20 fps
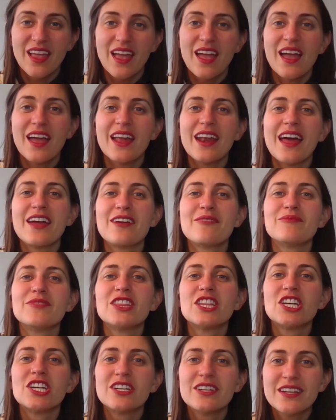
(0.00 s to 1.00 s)
And I am
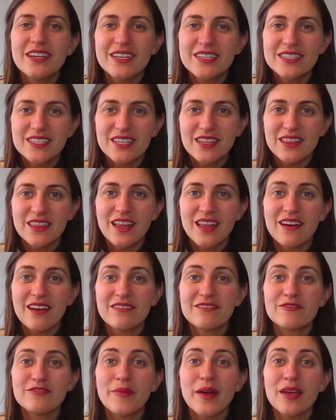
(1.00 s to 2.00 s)
learning to love
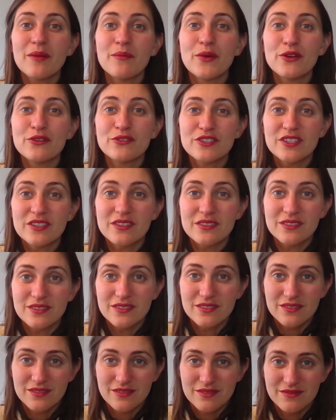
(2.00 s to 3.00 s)
my
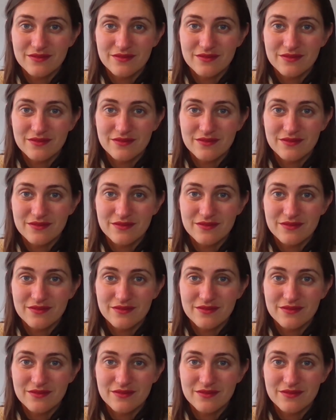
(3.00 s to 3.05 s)
emotions.